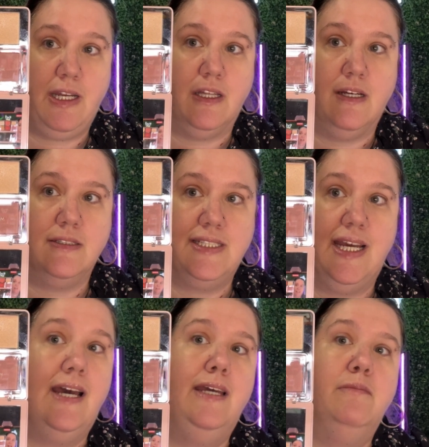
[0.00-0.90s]
long
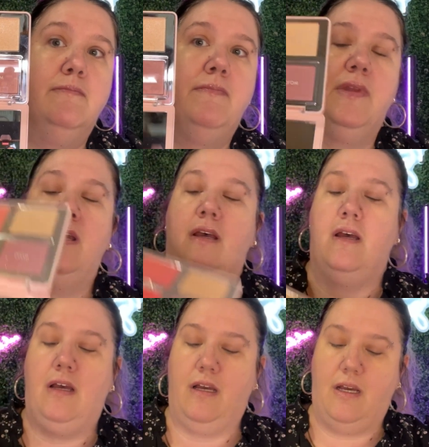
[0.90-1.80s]
time.
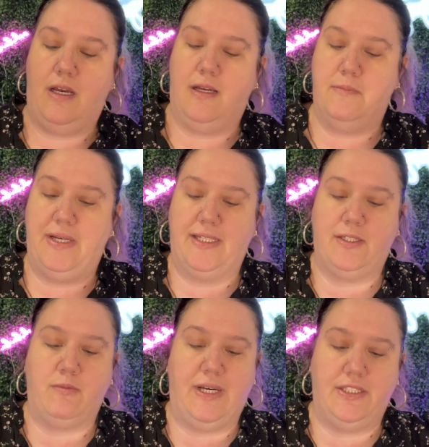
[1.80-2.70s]
I'll
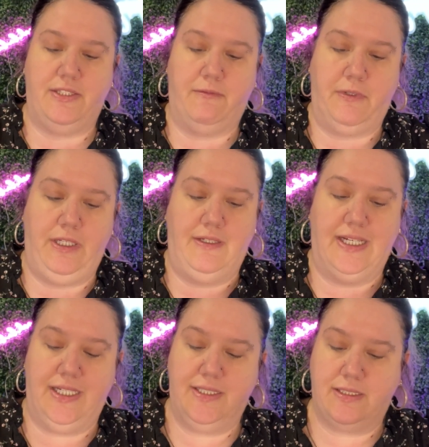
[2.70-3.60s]
swatch it for you
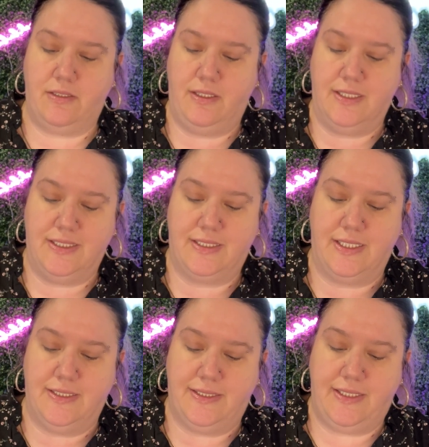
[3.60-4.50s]
guys so you guys
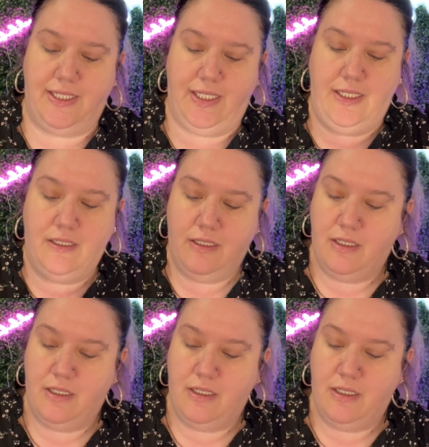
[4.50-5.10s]
can see.